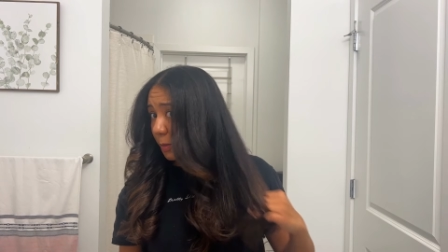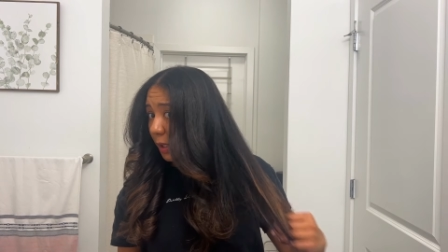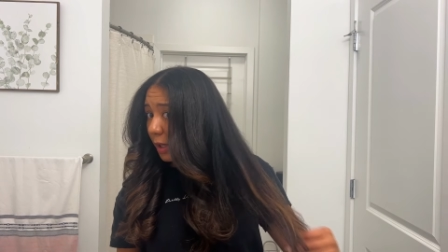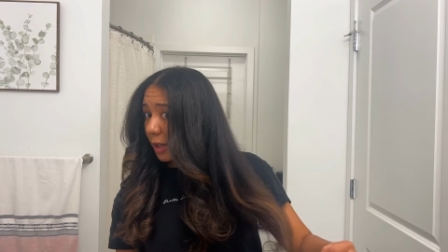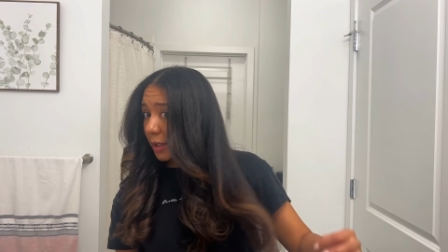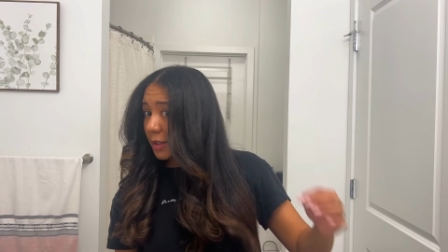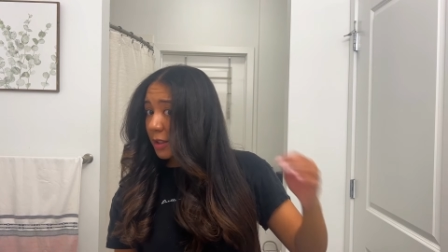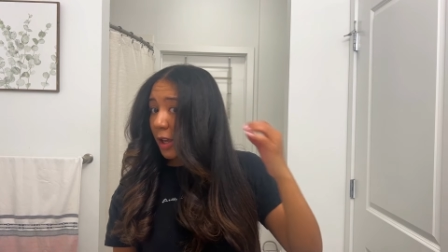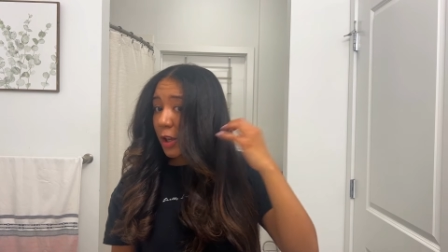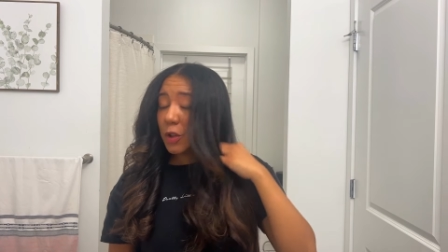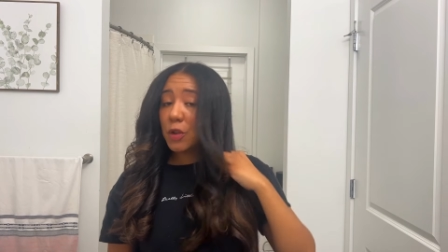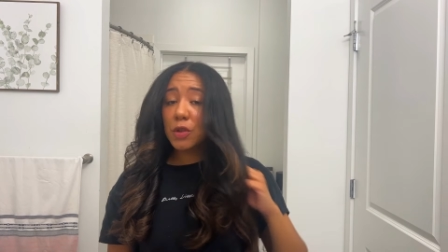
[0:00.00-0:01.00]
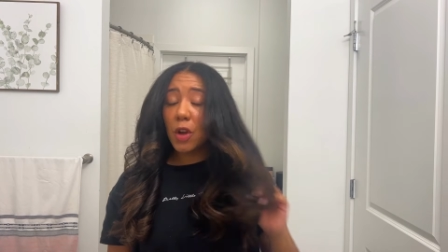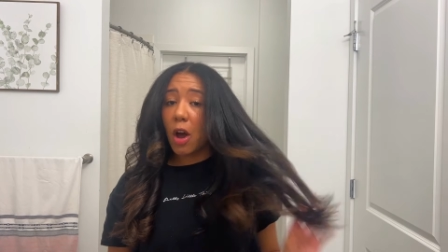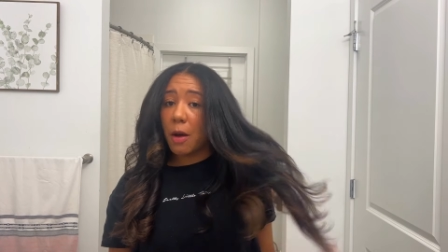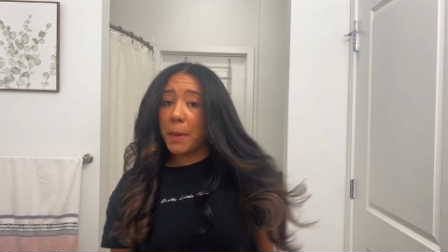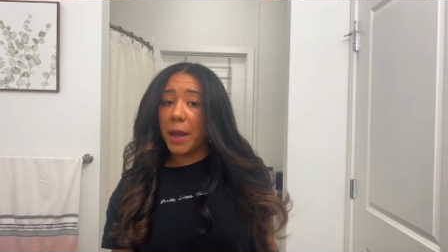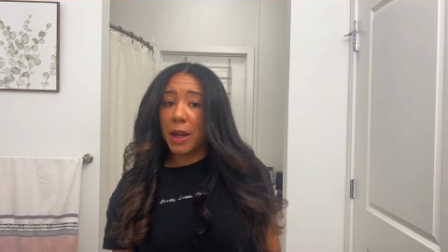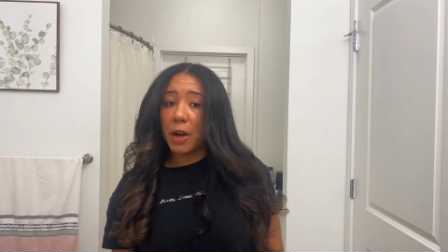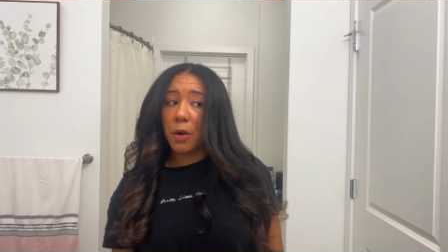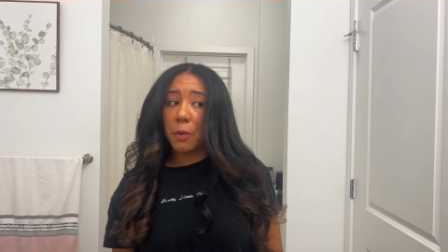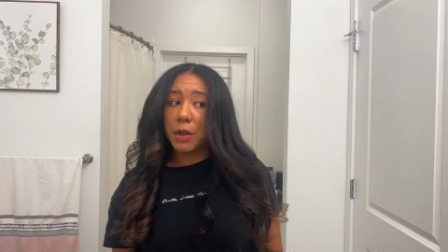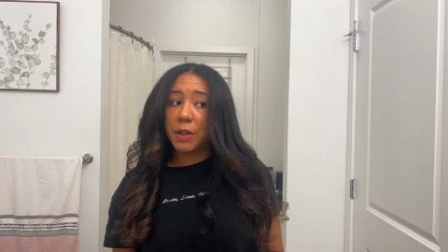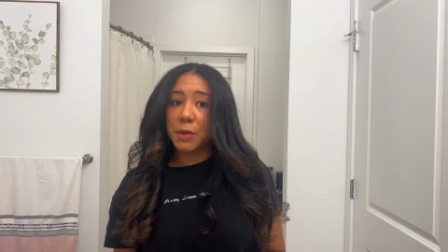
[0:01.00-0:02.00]
because you saw how my hair
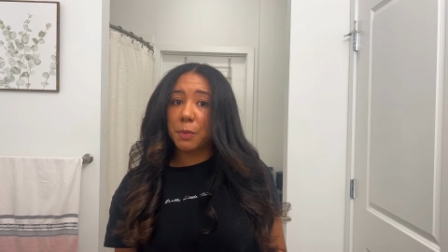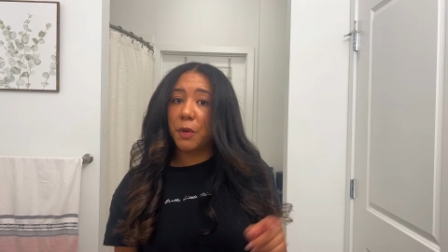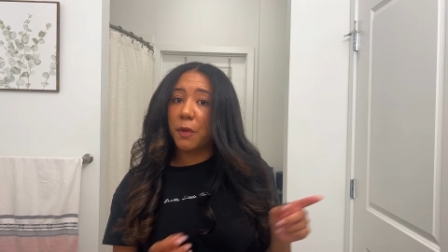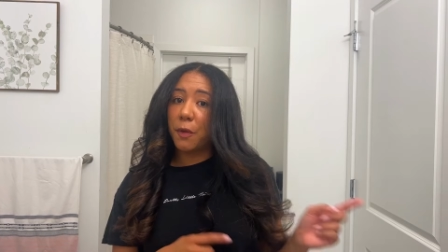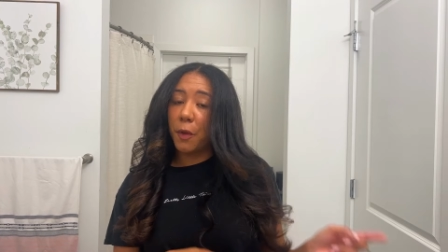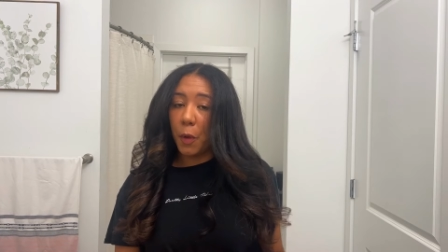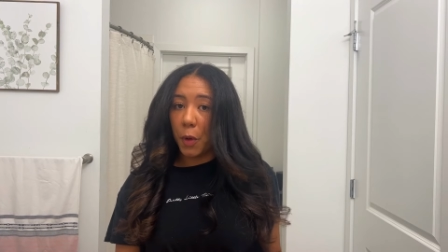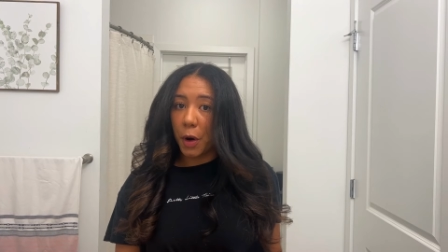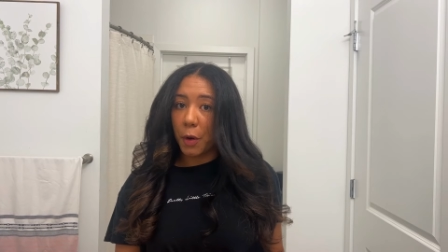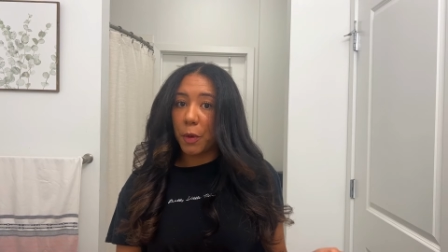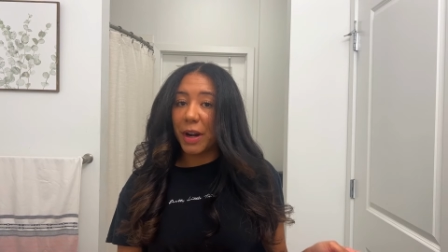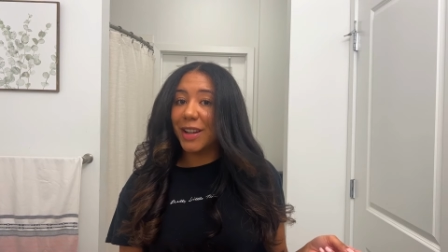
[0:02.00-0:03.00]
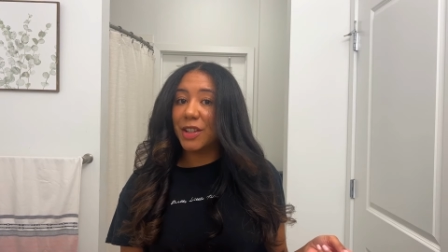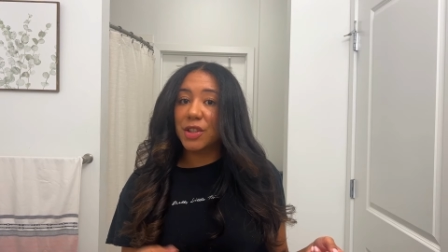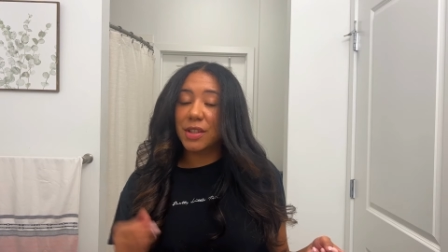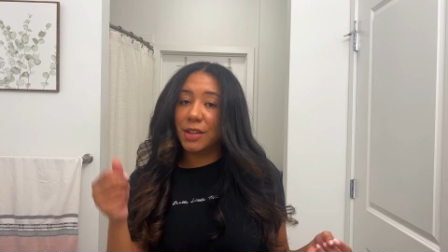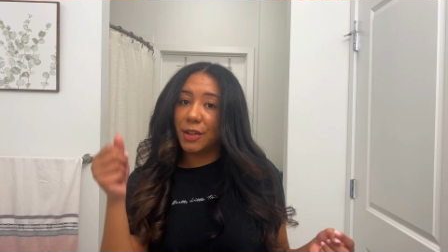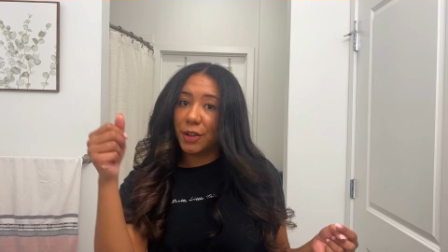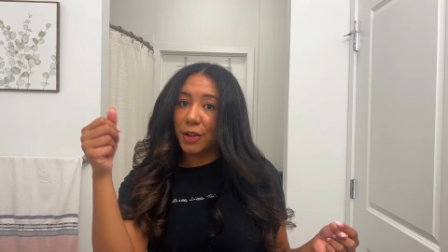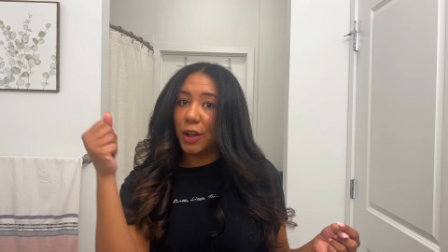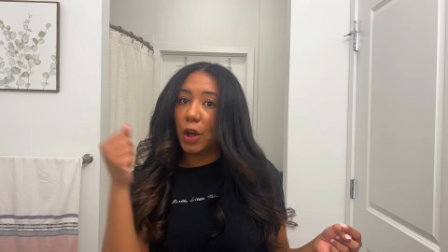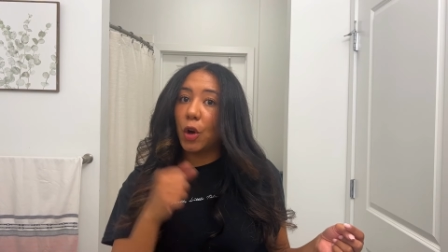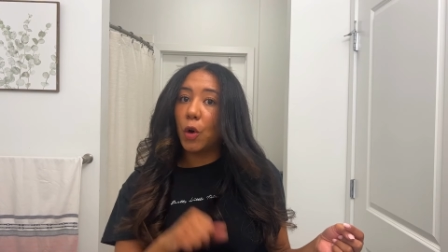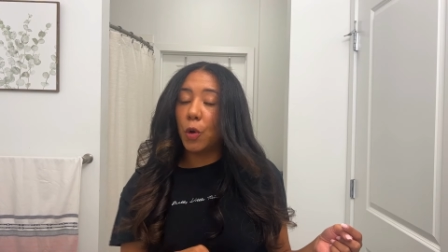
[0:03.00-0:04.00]
was before when I just literally
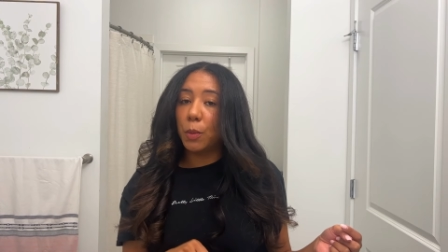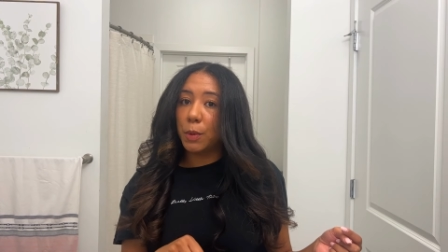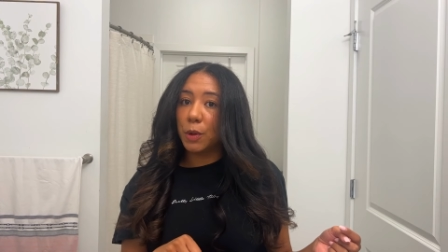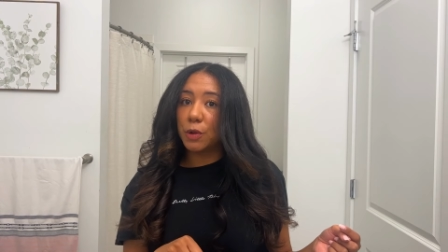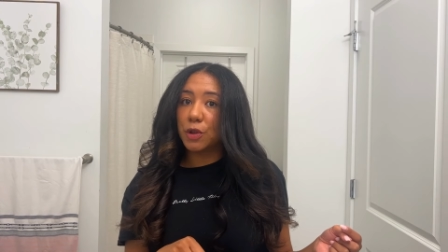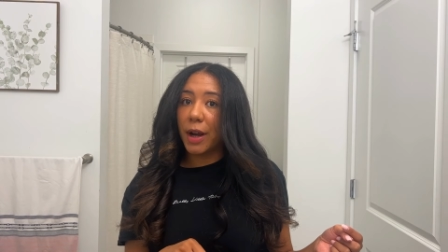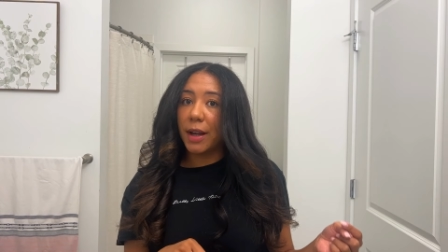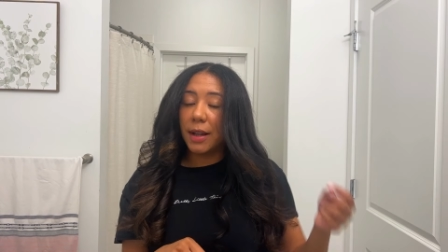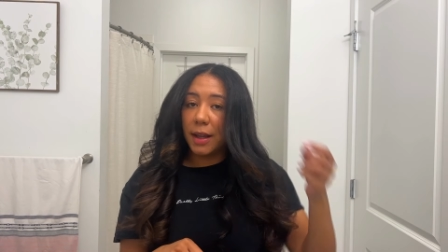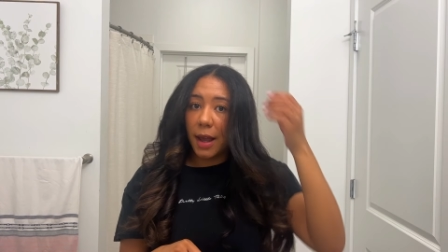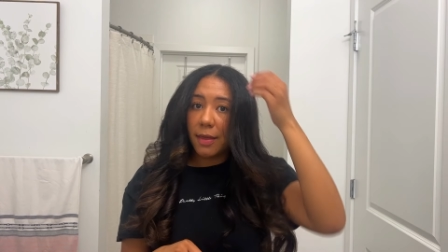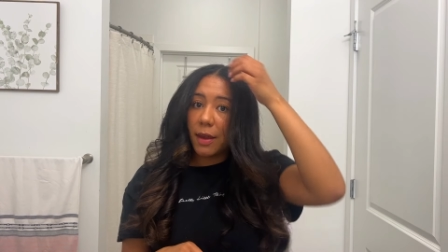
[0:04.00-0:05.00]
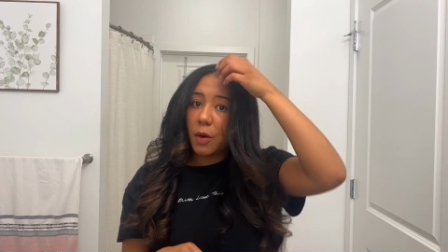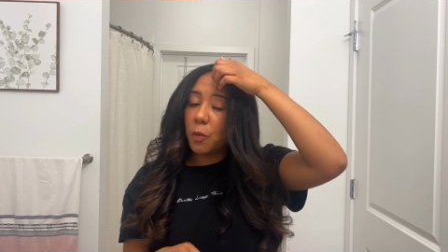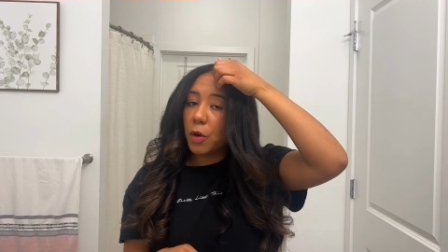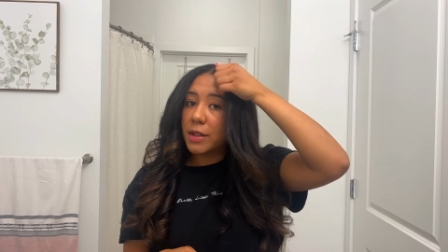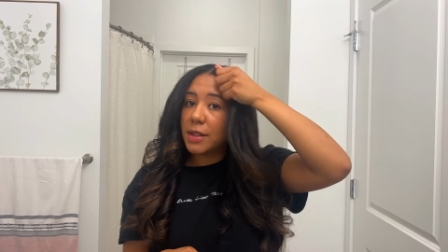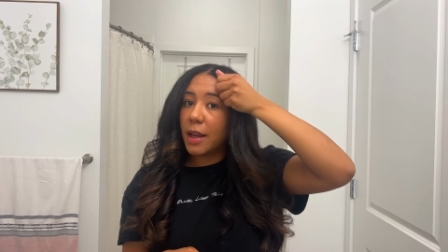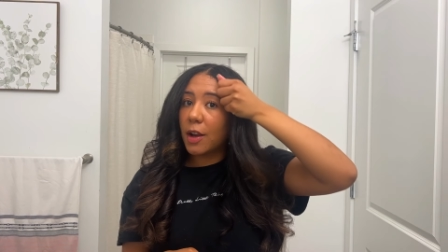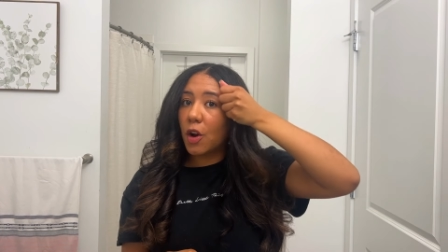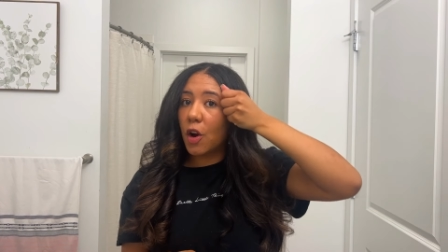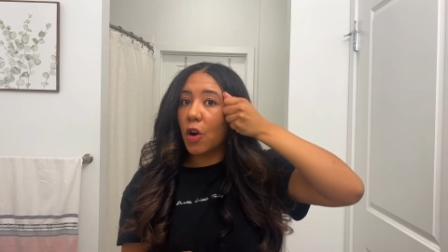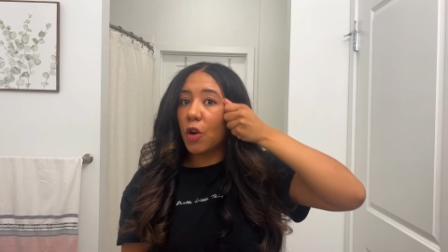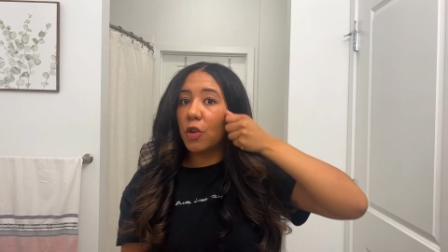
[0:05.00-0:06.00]
comb blow dried it, and then once I
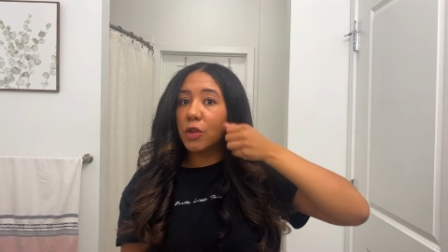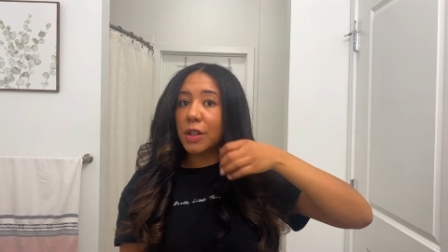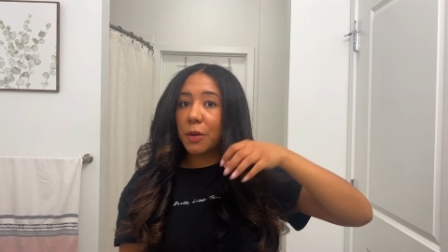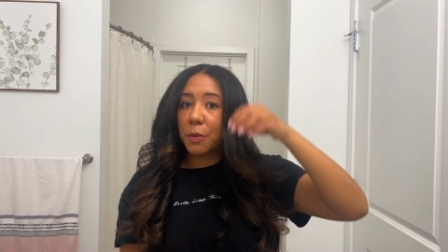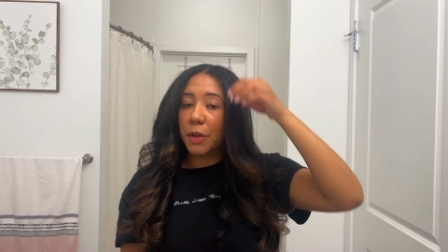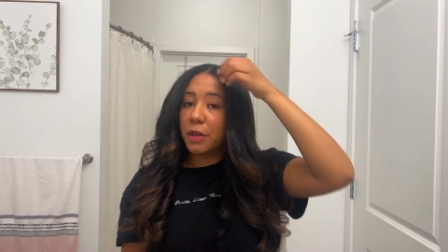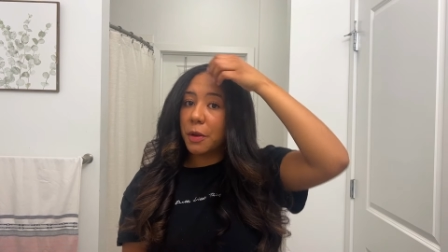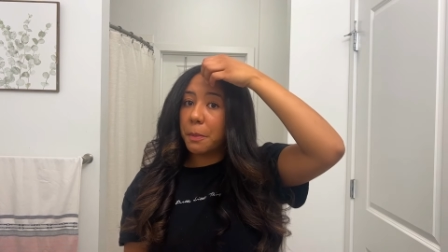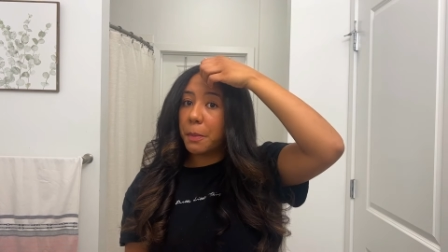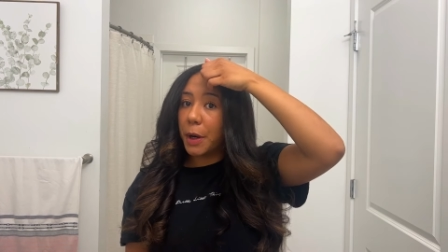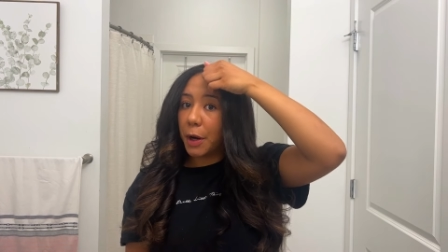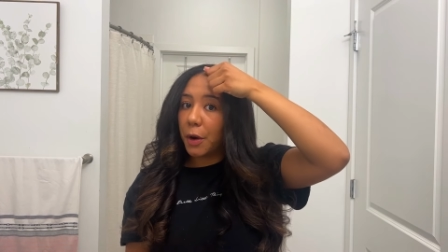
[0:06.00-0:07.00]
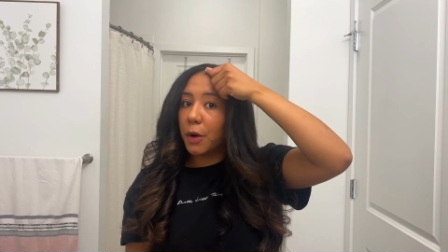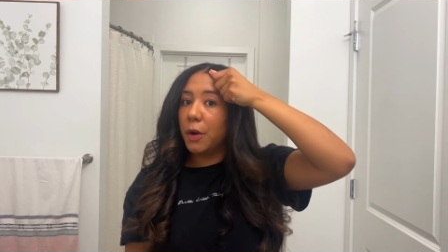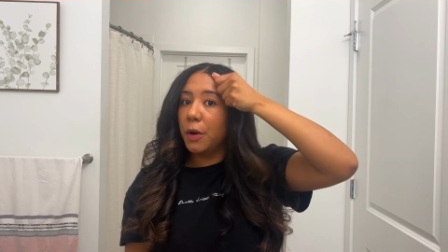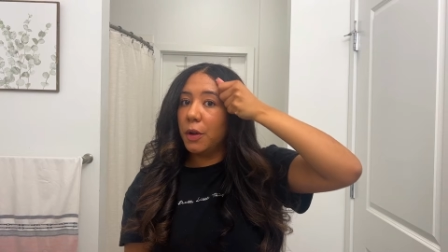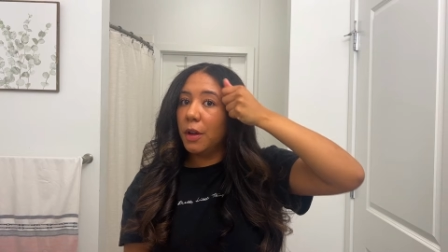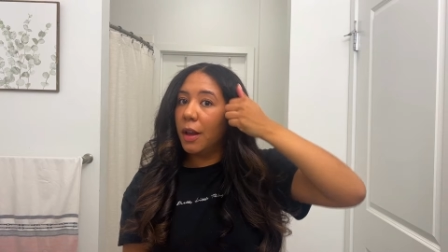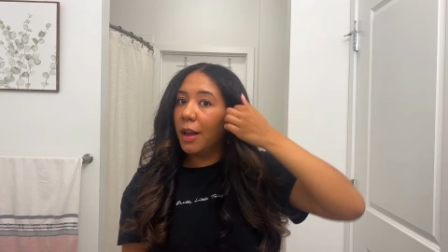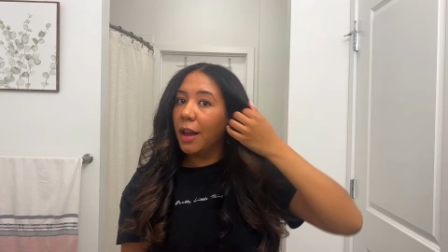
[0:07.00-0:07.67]
curled it with the barrel,